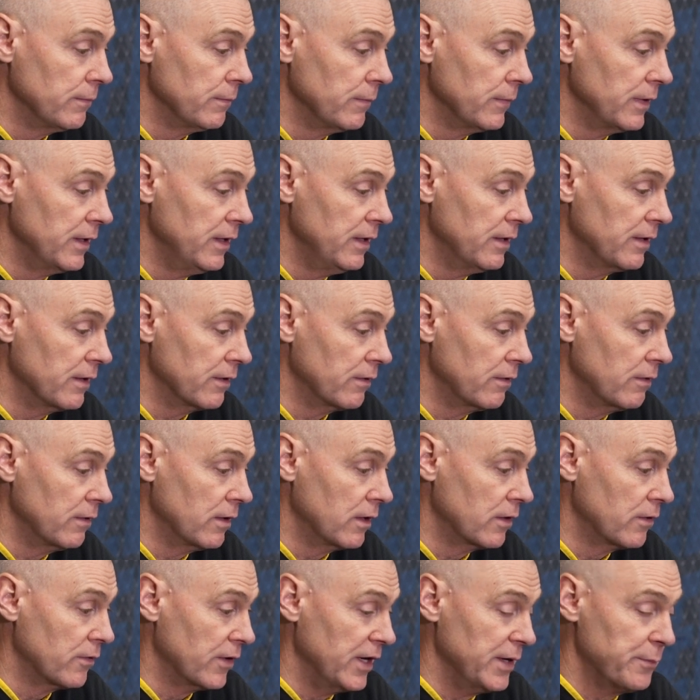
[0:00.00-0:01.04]
he had
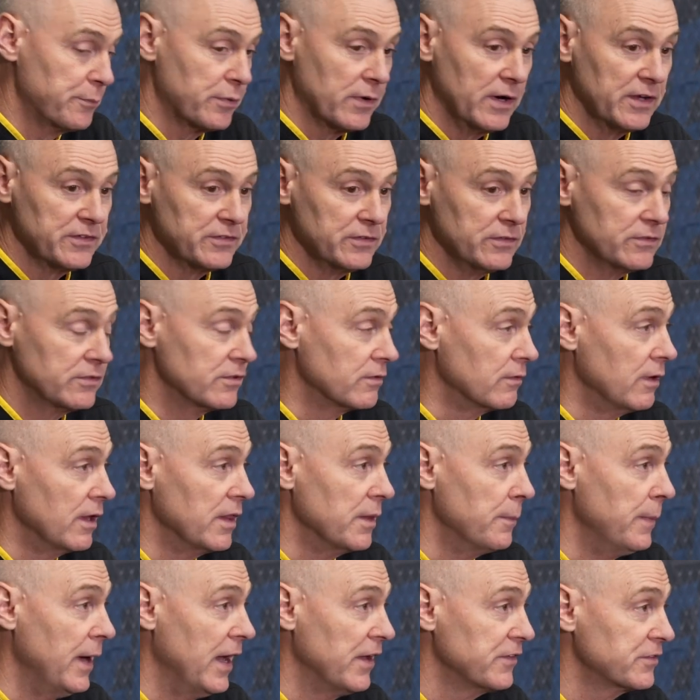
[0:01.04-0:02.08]
a great presence around
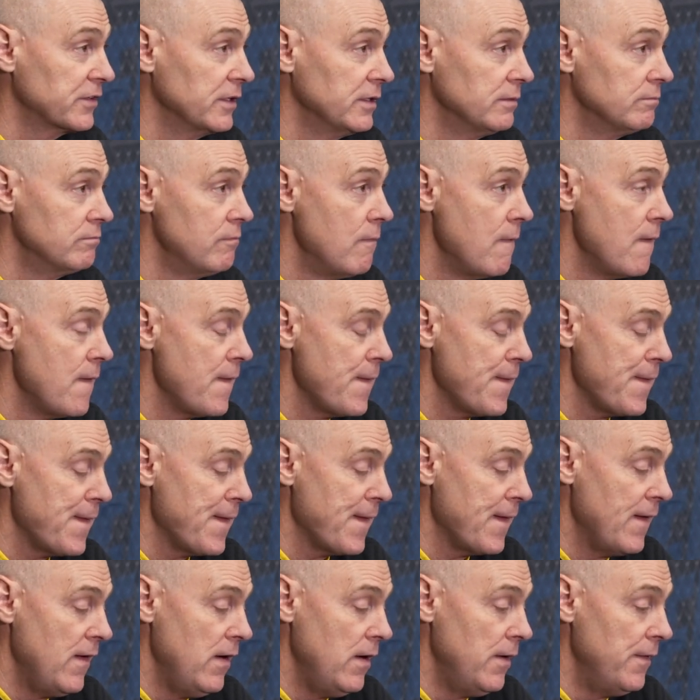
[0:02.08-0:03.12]
the basket.
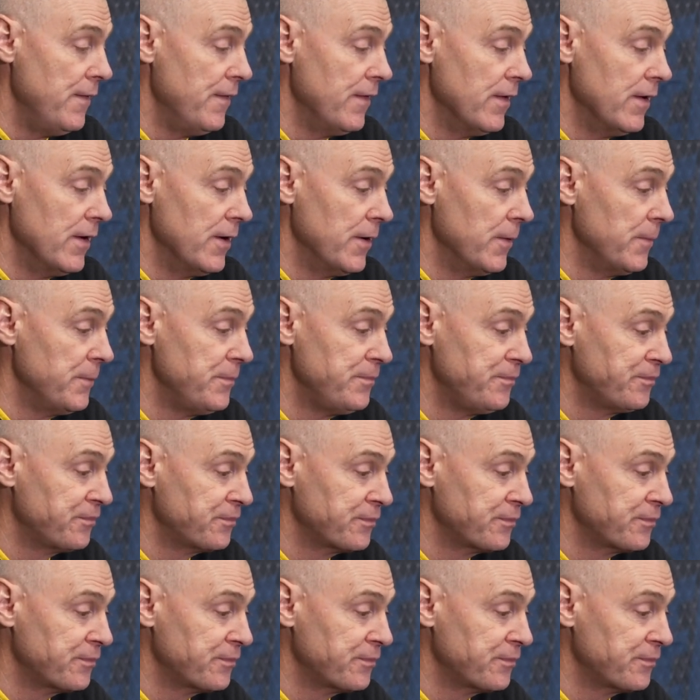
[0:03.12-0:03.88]
And,